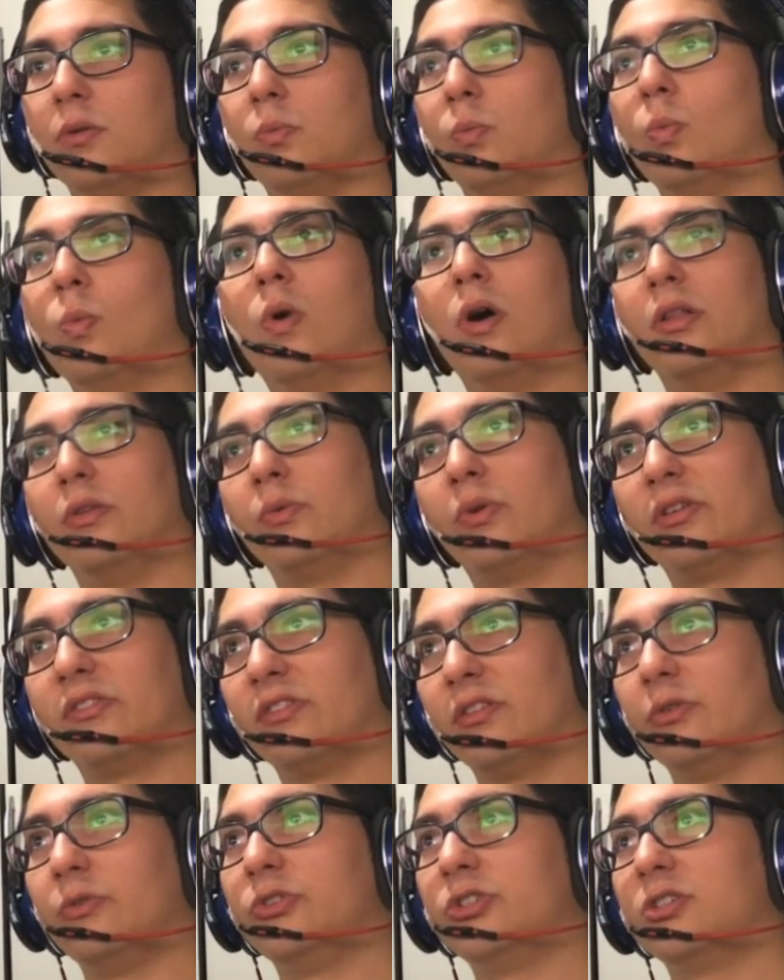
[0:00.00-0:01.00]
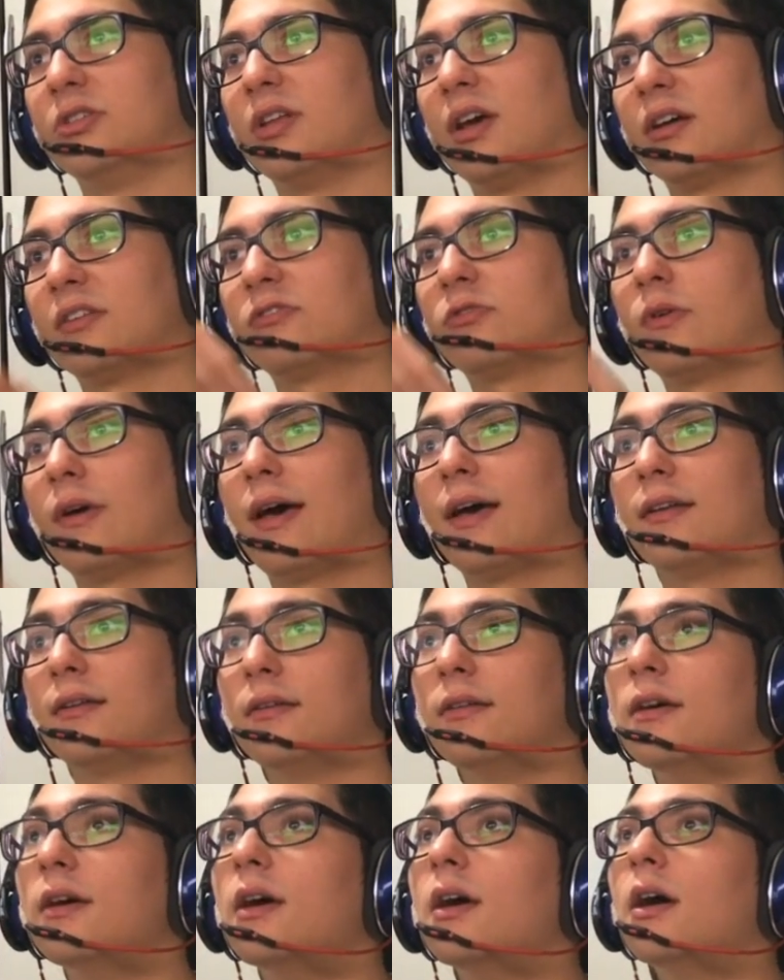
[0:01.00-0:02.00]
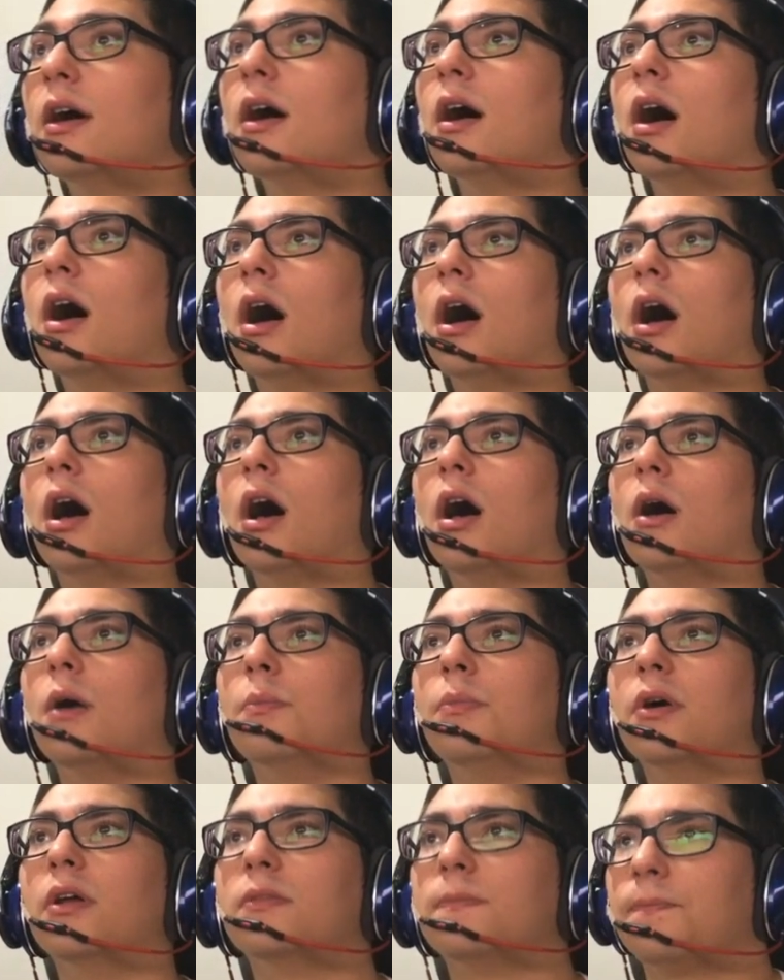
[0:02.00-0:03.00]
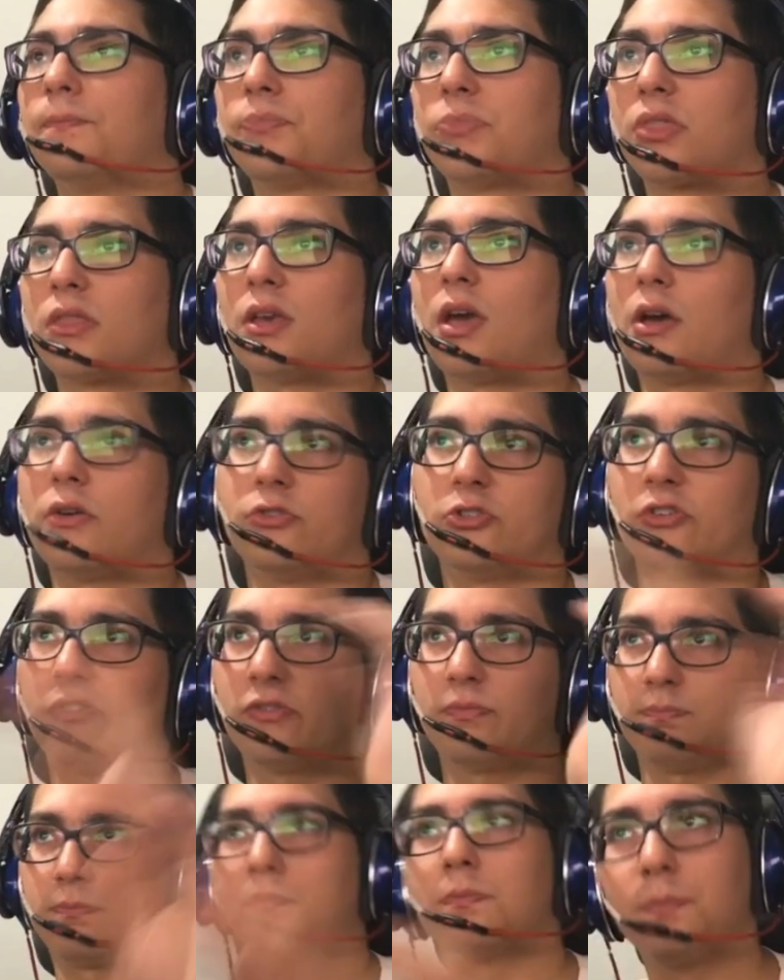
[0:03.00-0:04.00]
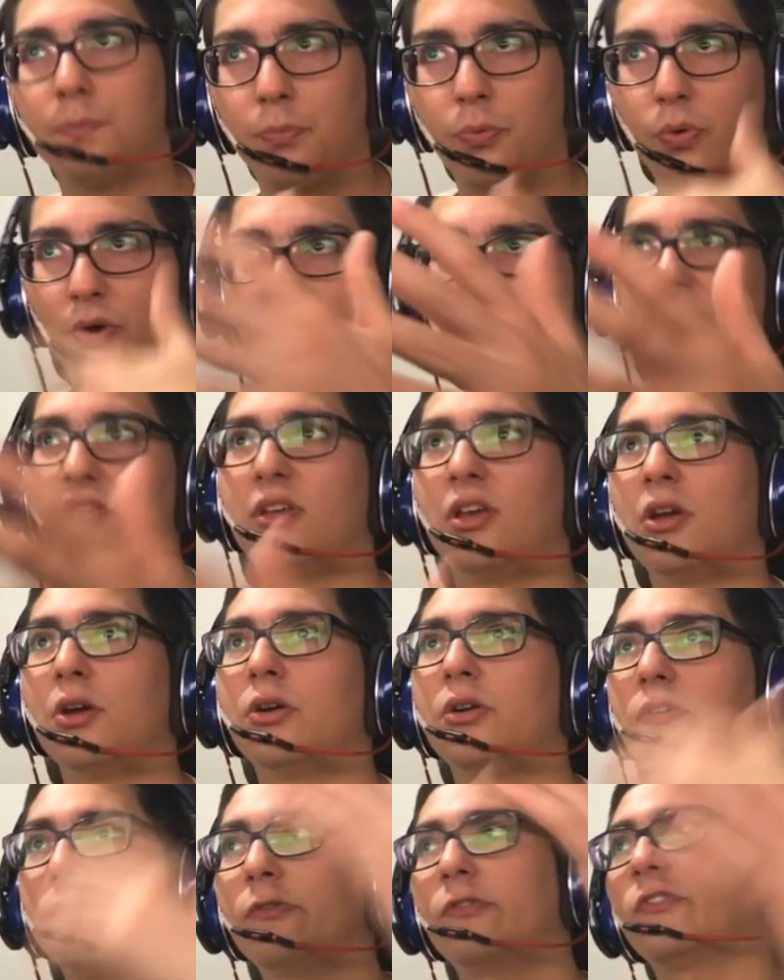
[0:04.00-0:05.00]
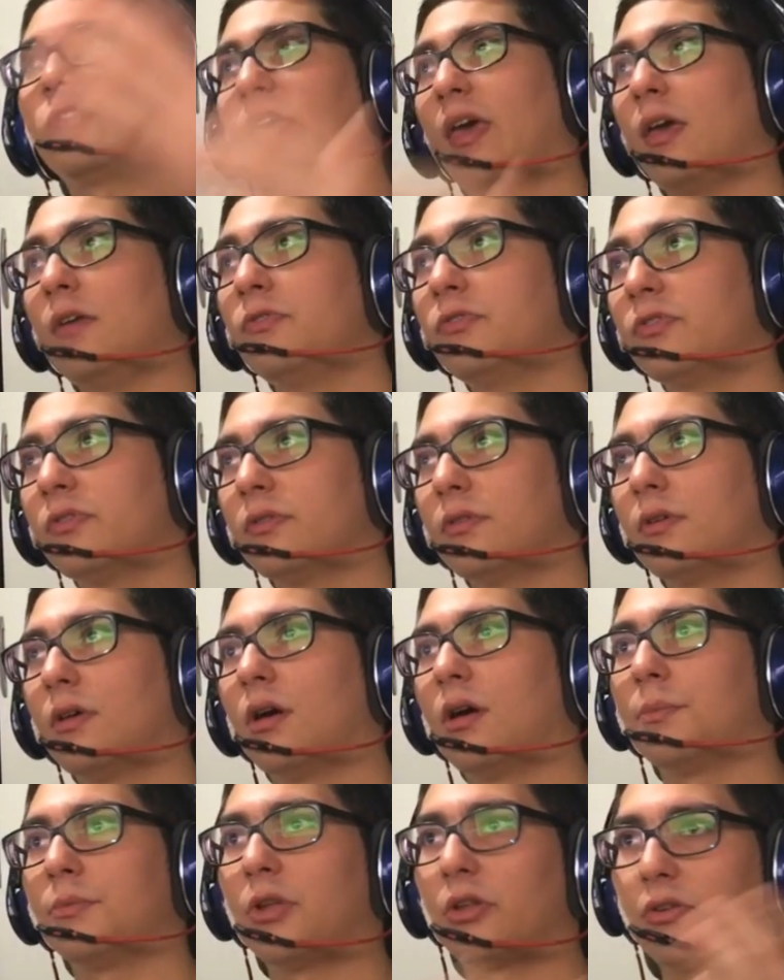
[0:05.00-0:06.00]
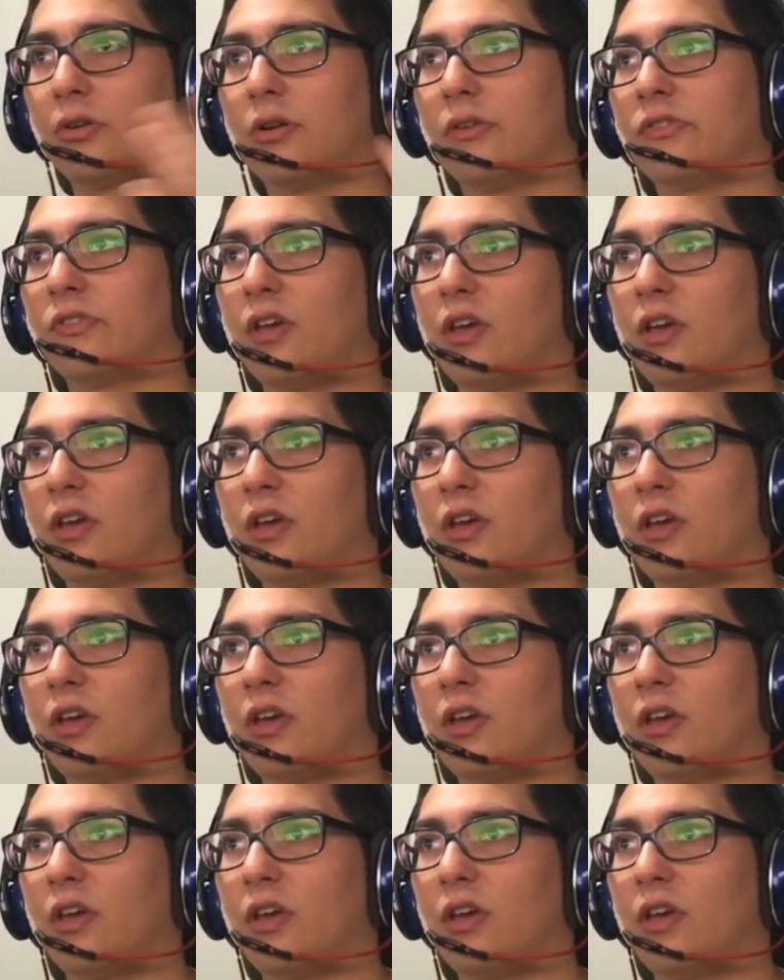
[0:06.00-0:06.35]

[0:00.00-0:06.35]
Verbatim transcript: than one resolution extra added uh, but yeah just press it here save I'm not gonna